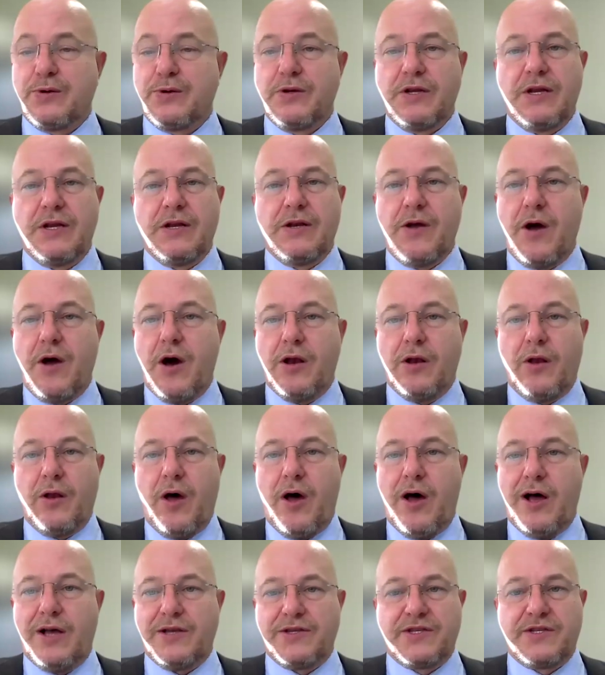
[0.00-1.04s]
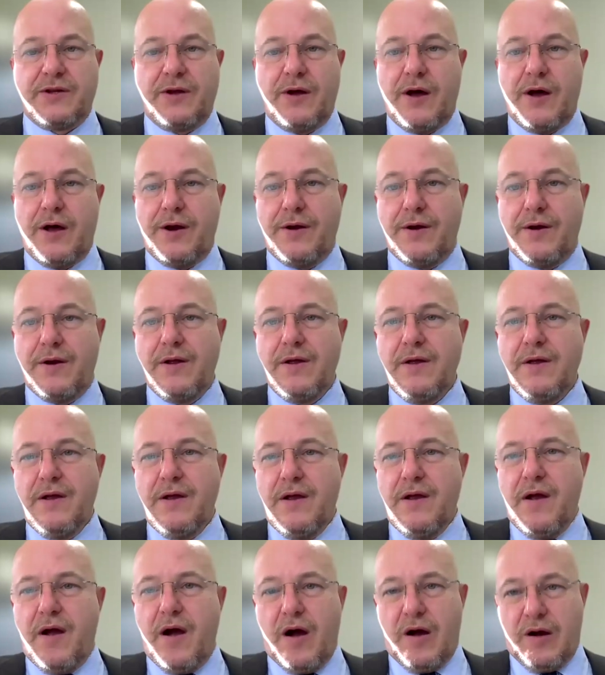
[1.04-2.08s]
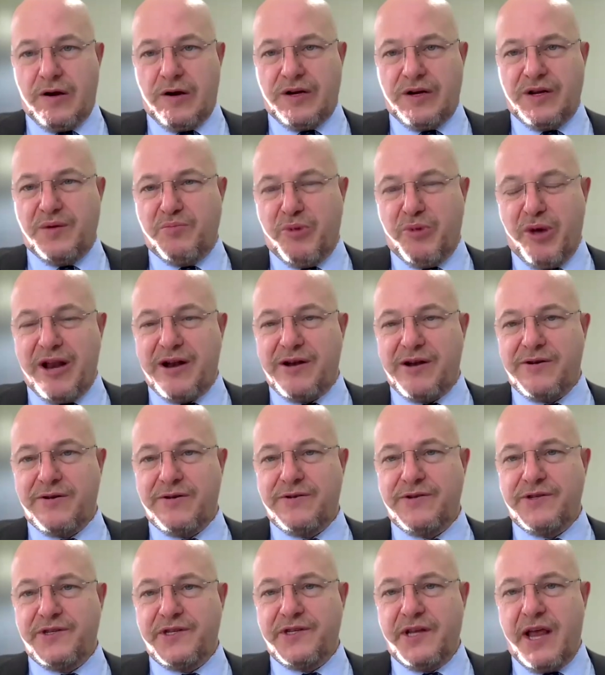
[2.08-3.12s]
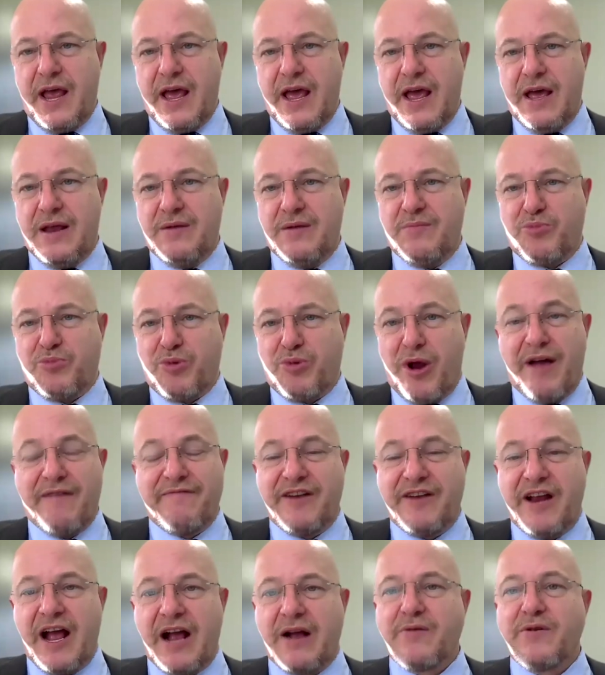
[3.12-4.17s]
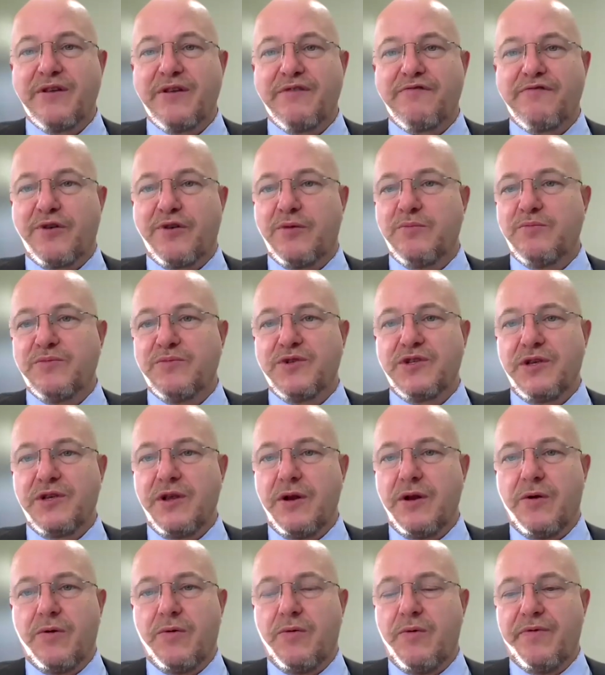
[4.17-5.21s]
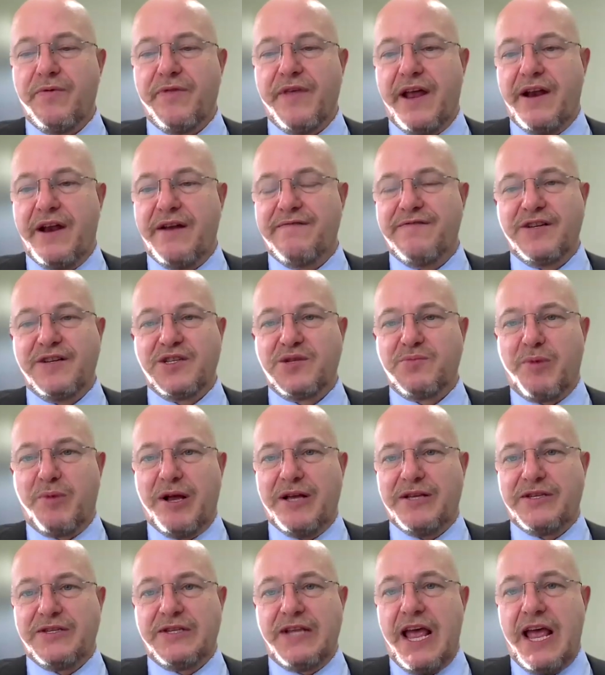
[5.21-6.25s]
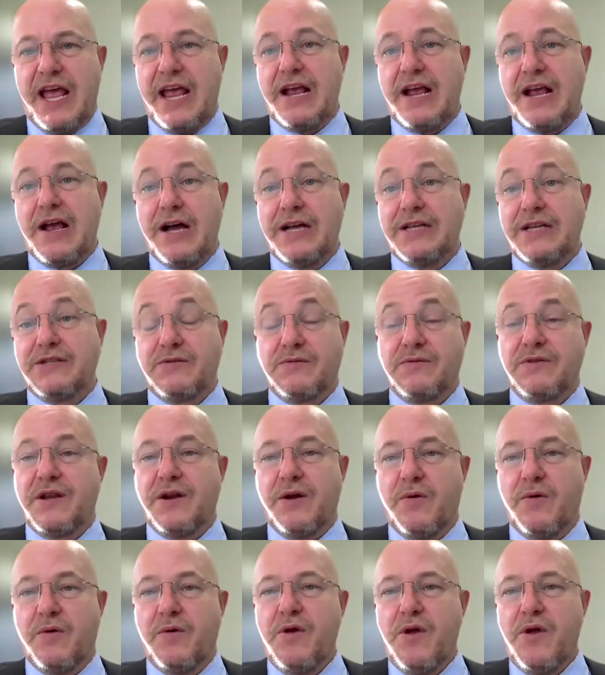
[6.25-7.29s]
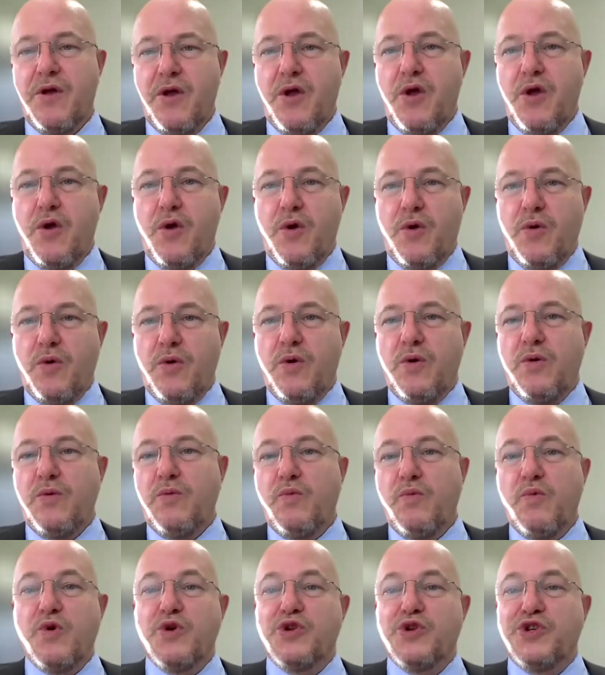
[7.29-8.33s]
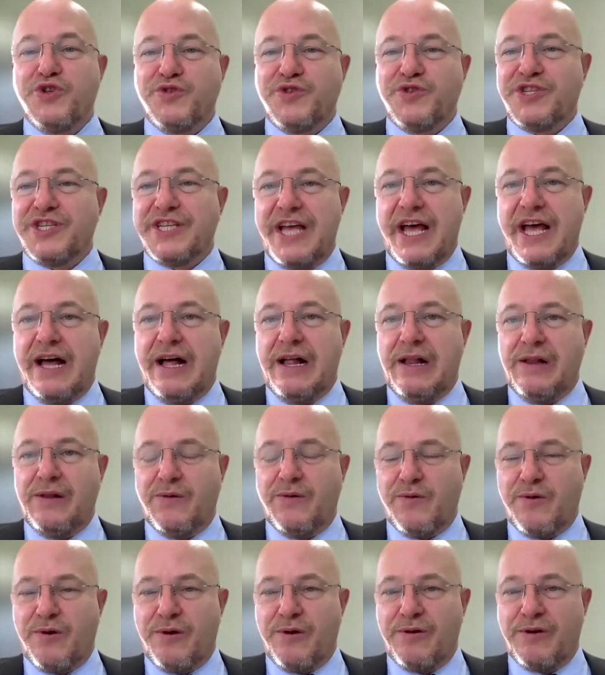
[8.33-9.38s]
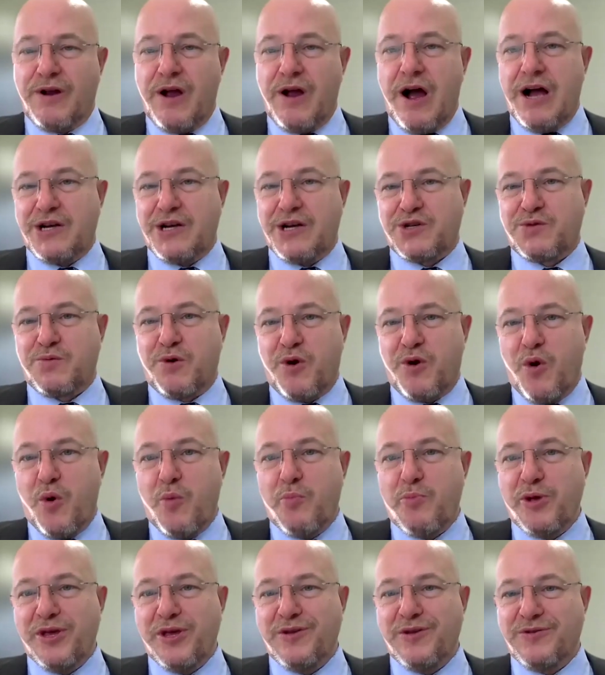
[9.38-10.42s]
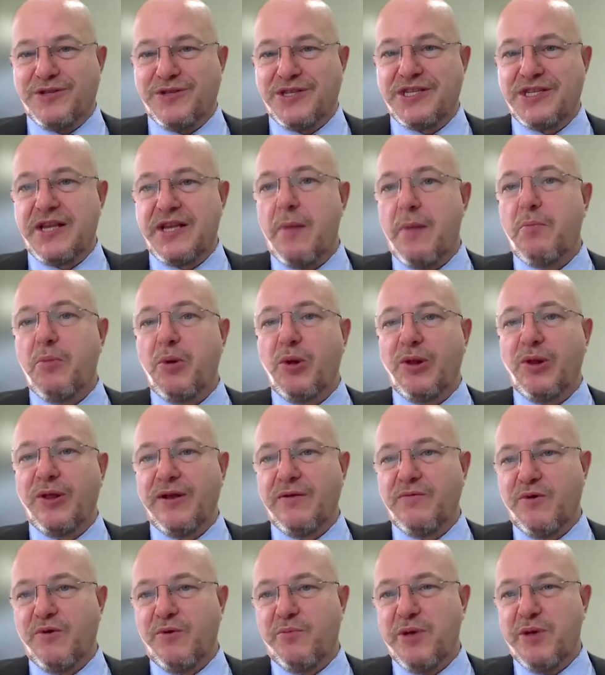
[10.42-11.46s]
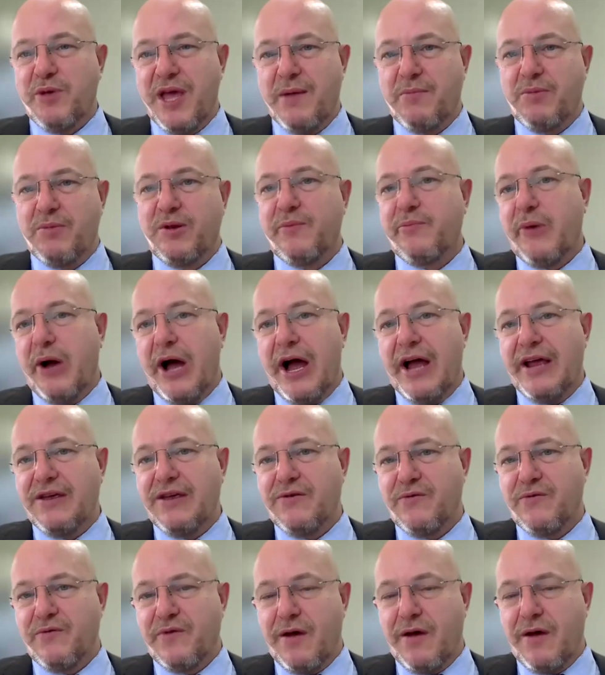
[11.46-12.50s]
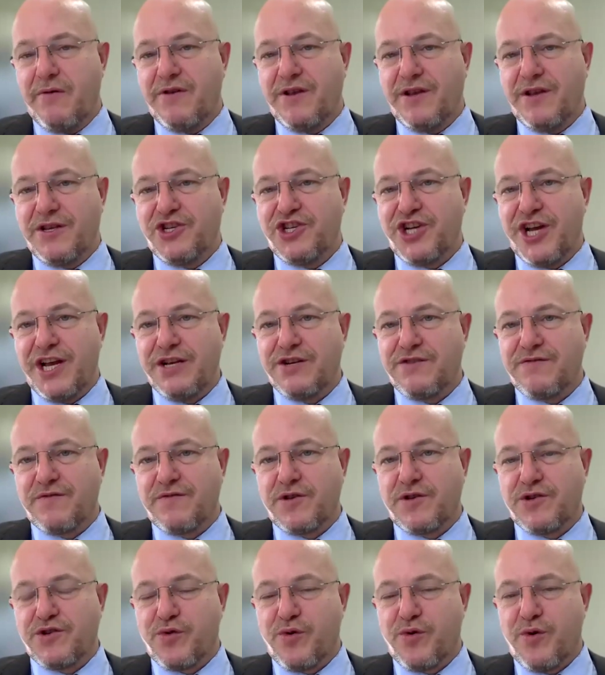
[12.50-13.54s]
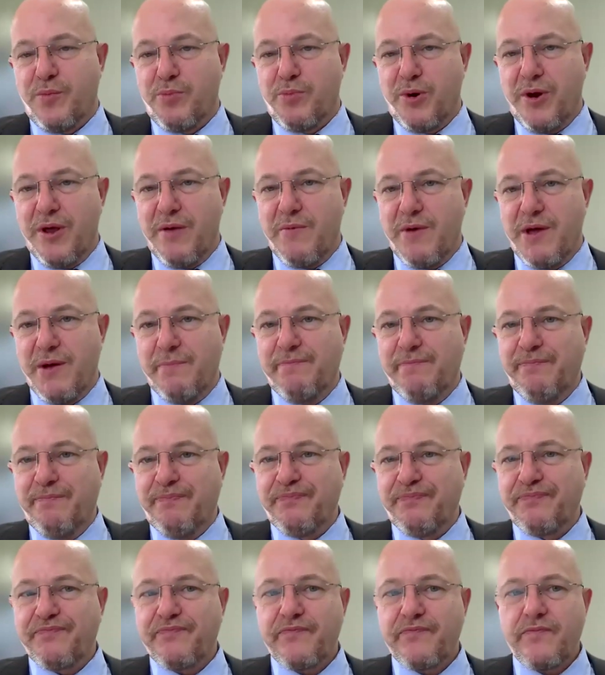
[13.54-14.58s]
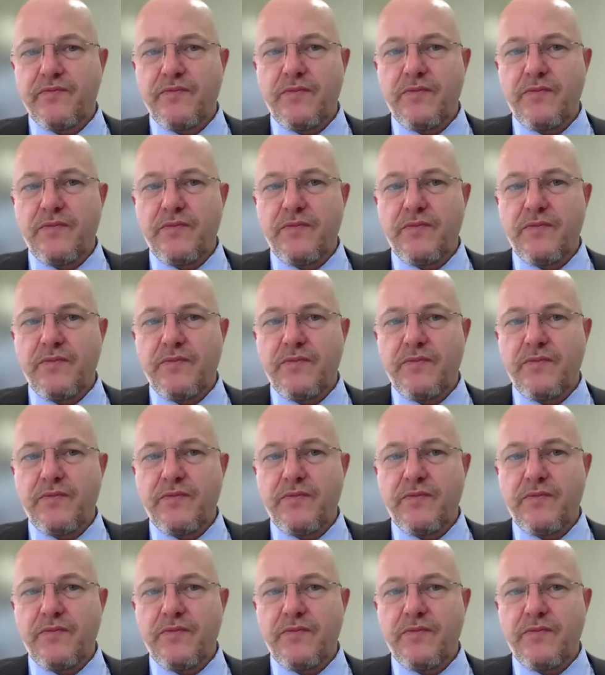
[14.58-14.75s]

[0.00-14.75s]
certainly not lost on our competitors and private equity firms, that have expressed, hey, guys, would you sell? Or, gosh, we're hoping you'll stumble and we'll be able to buy you without a change of control premium.